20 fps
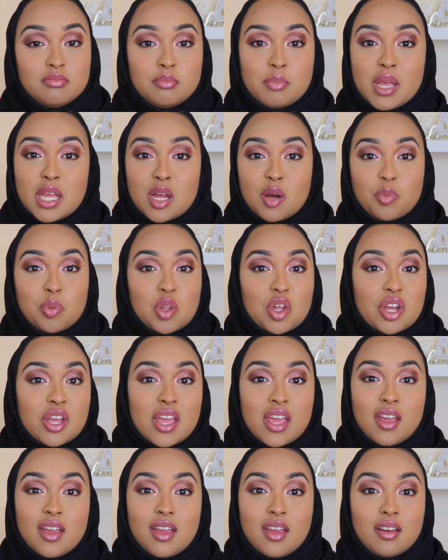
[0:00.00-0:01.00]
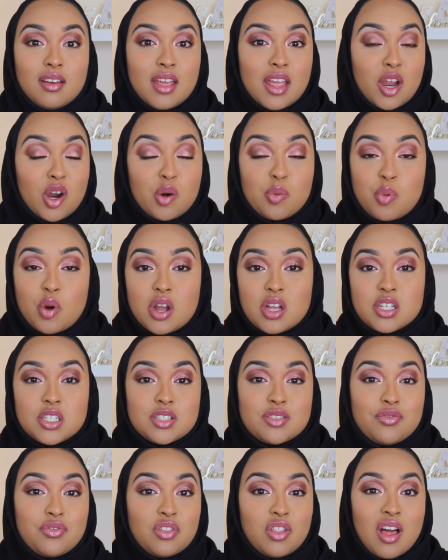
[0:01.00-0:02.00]
makeup look
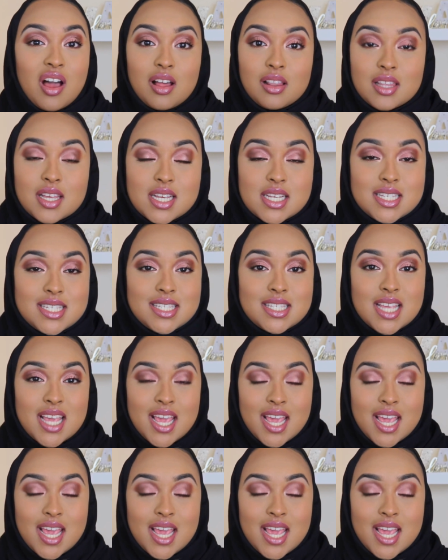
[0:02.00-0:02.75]
airbrushed, flawless.